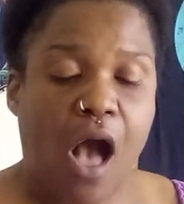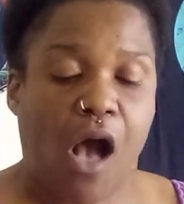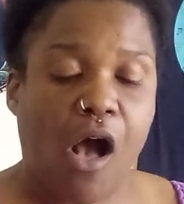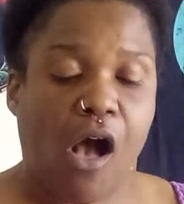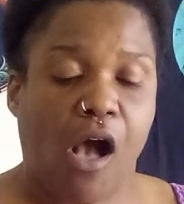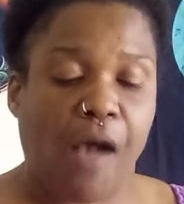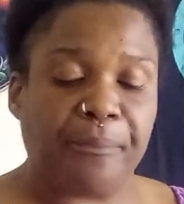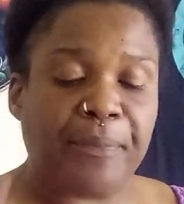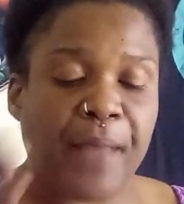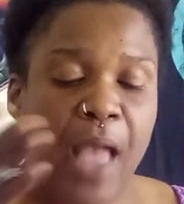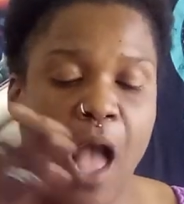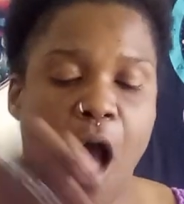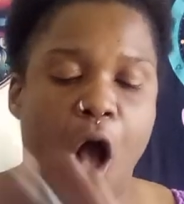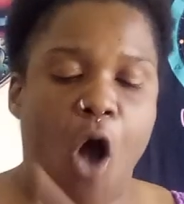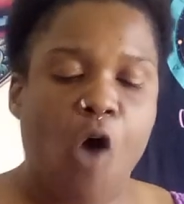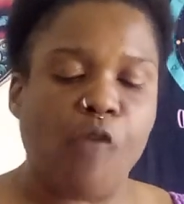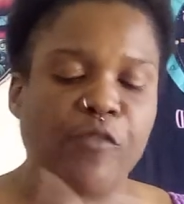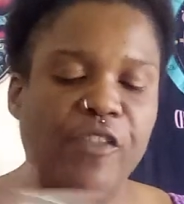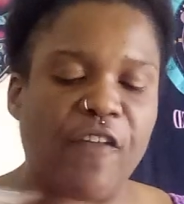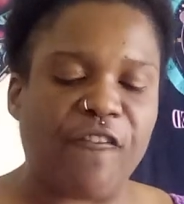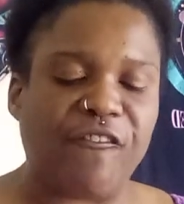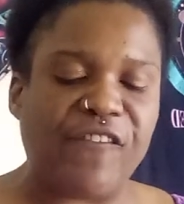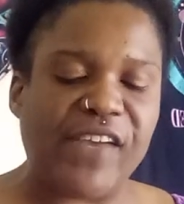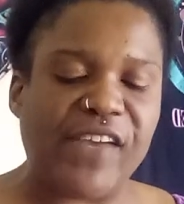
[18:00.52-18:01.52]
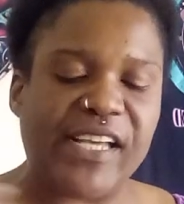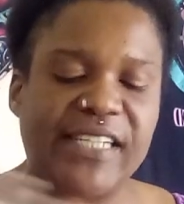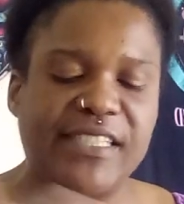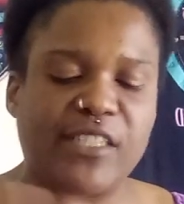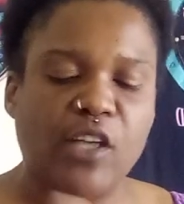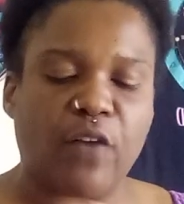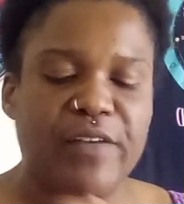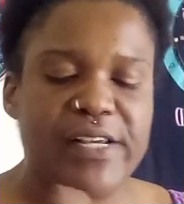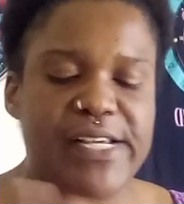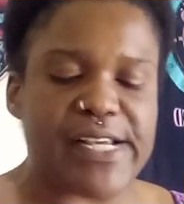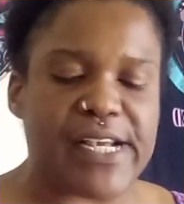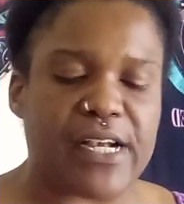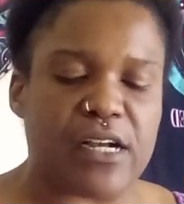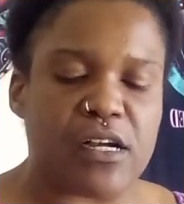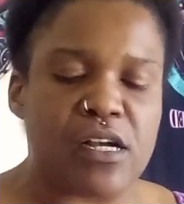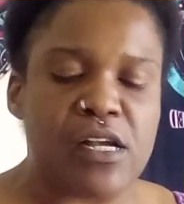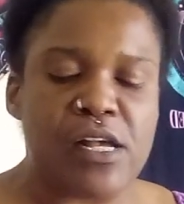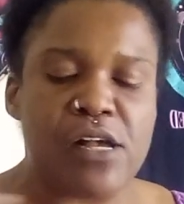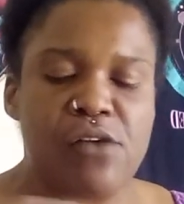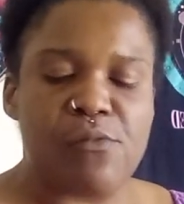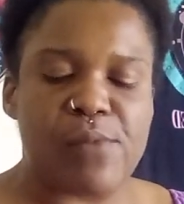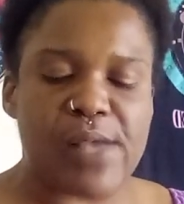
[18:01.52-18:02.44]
On the fence over here,